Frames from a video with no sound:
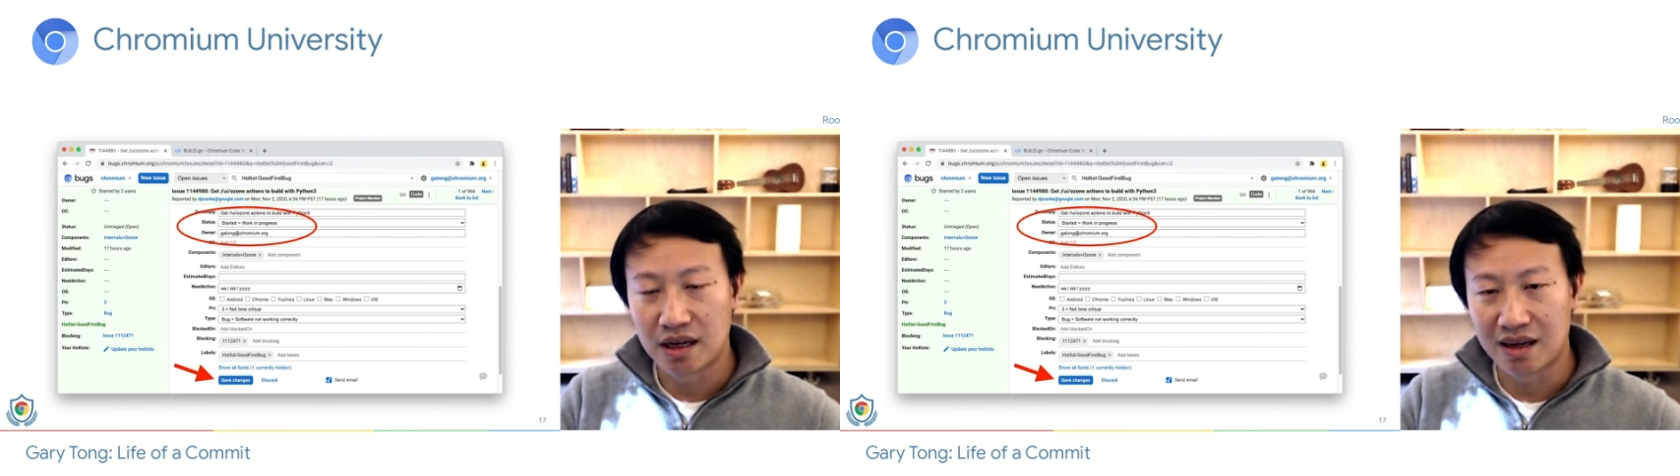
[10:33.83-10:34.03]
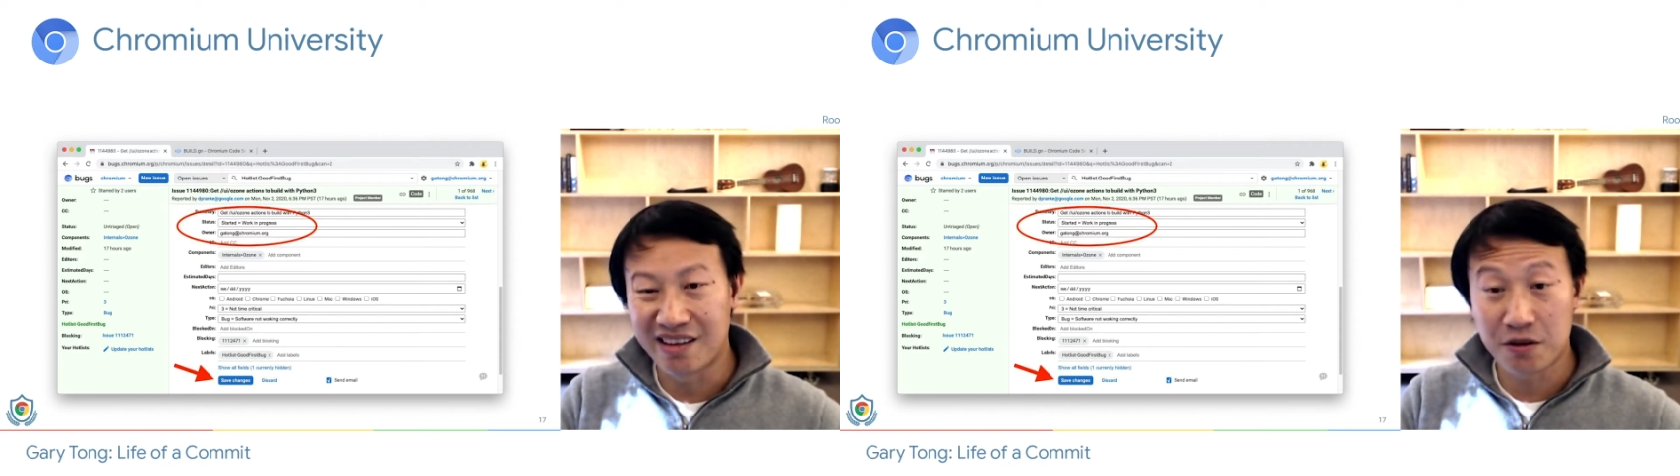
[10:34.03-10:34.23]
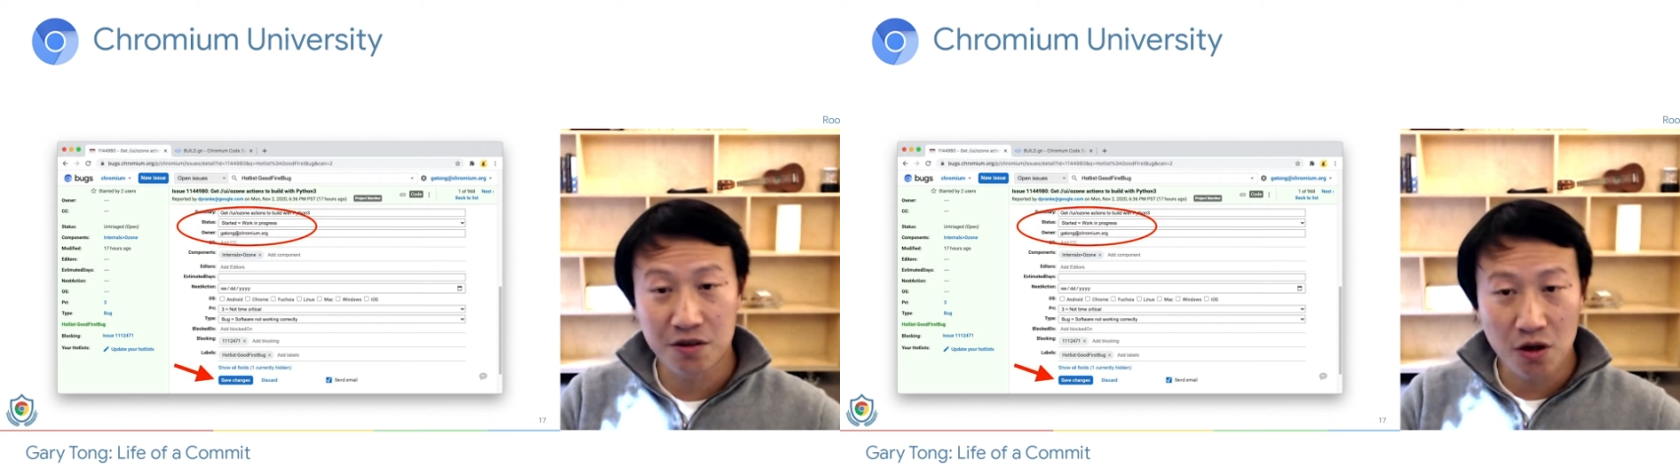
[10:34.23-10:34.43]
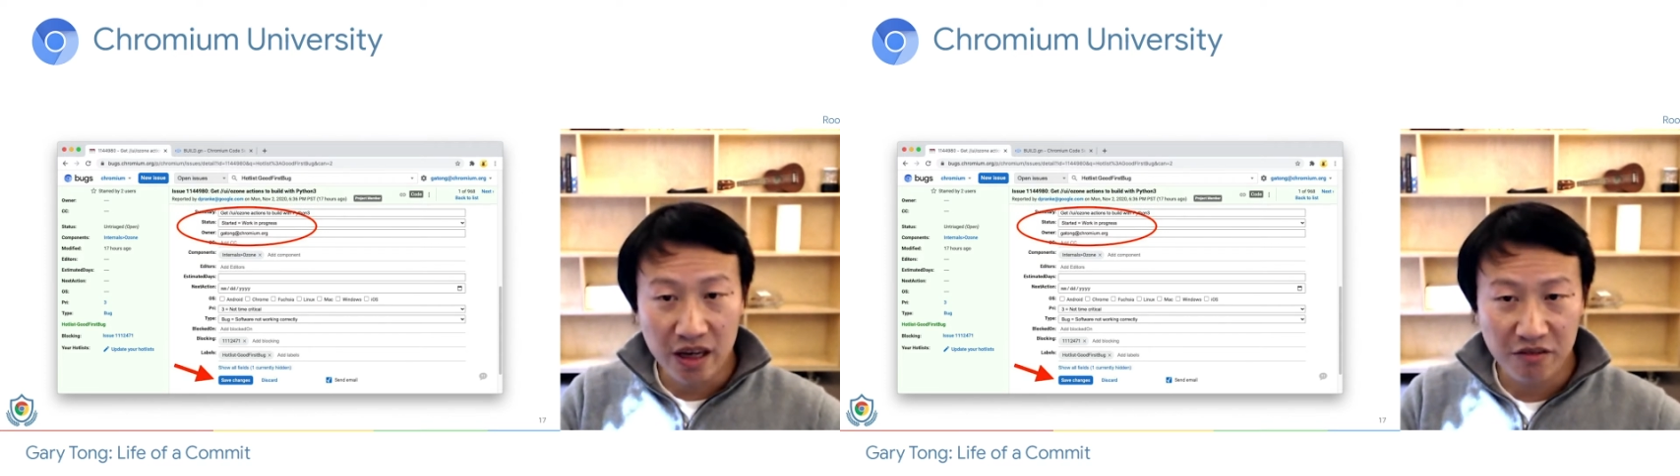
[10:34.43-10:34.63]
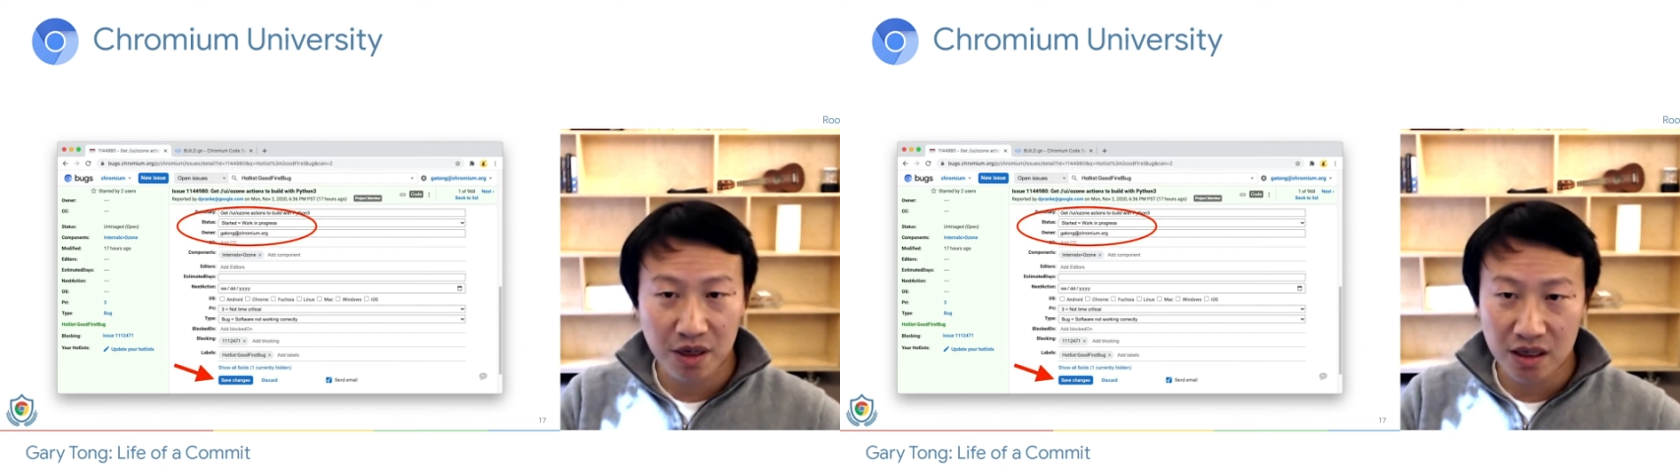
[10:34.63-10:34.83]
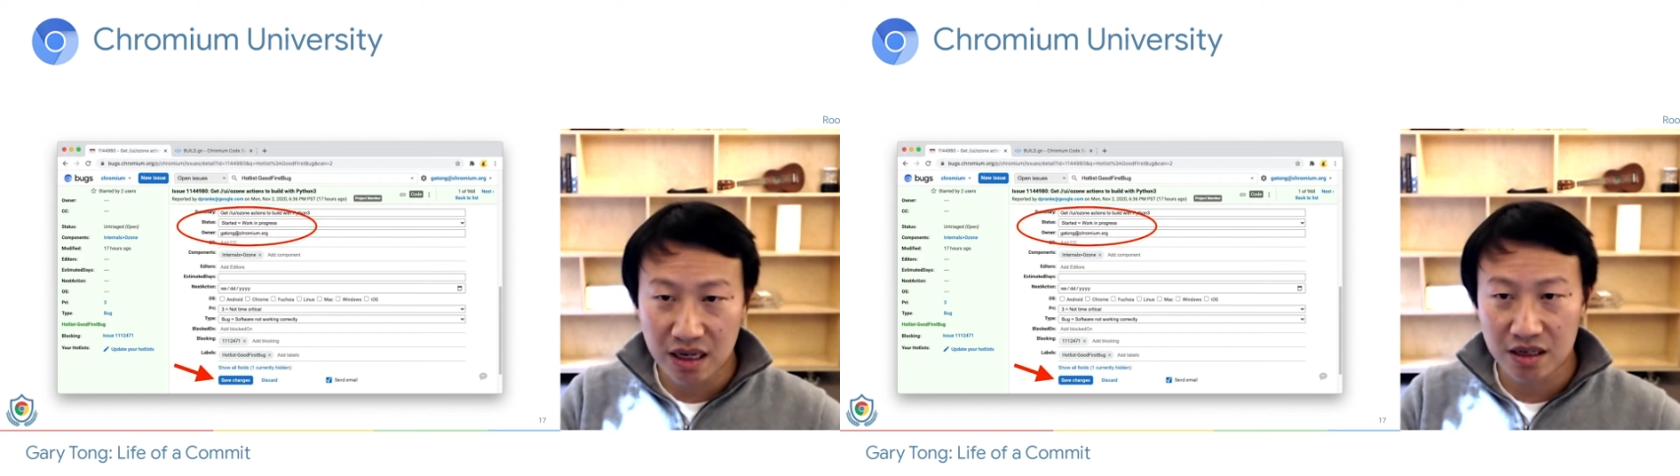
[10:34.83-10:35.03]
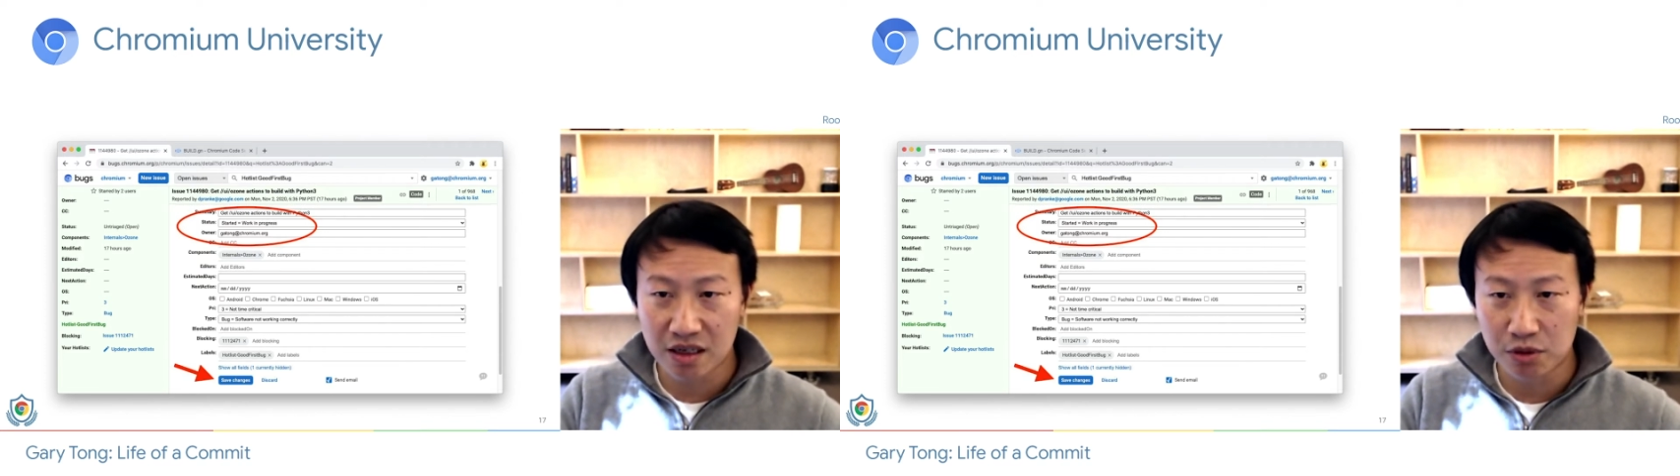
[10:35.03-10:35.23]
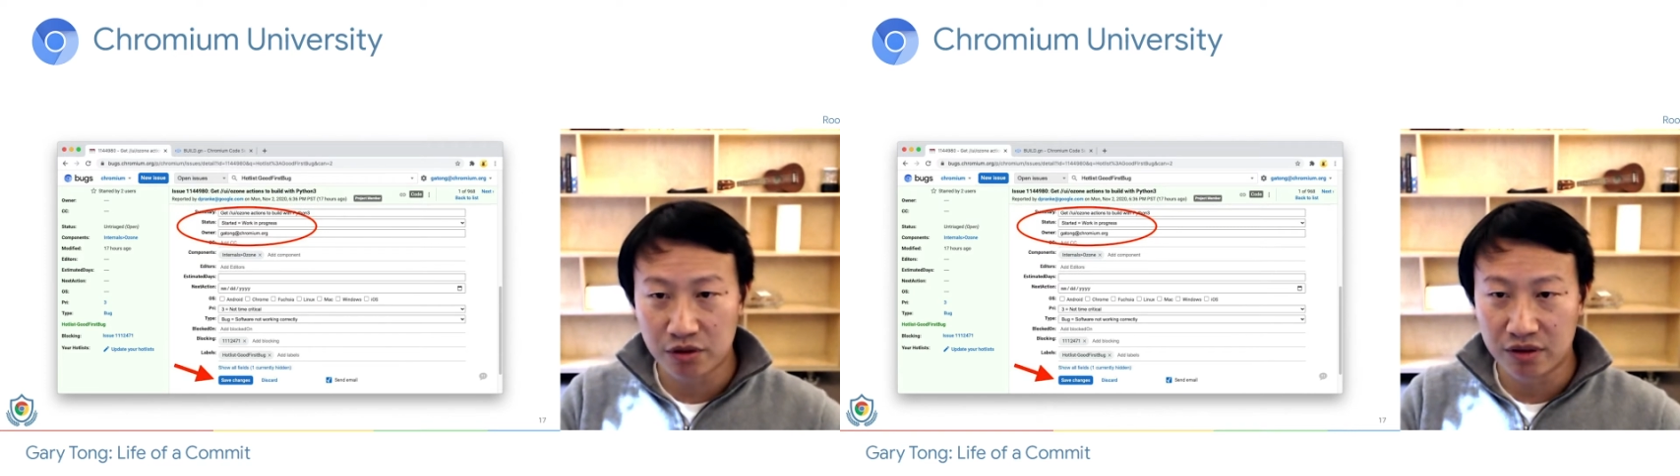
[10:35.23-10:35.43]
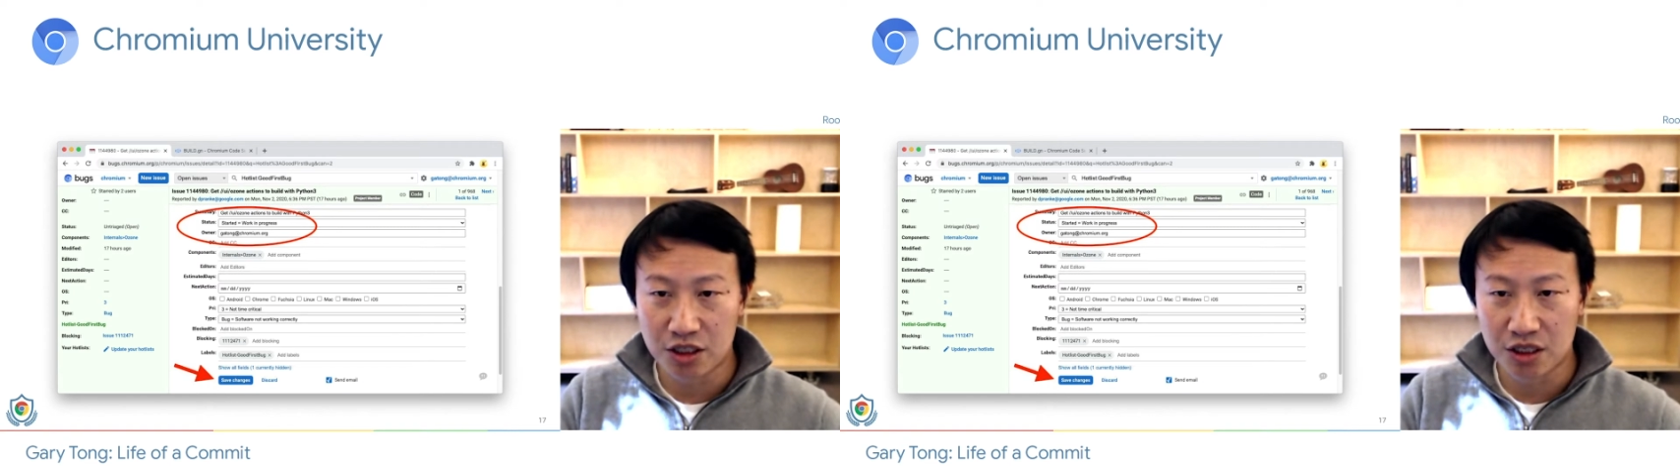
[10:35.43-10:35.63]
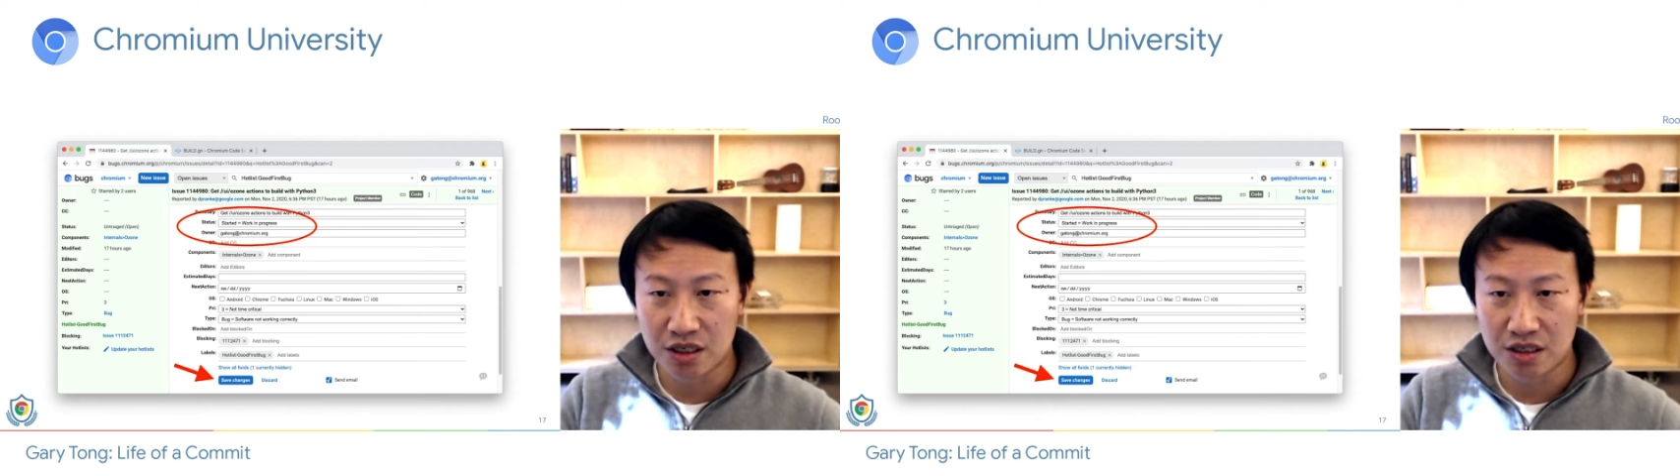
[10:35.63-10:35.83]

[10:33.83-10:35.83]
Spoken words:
If you don't have bug editing privileges,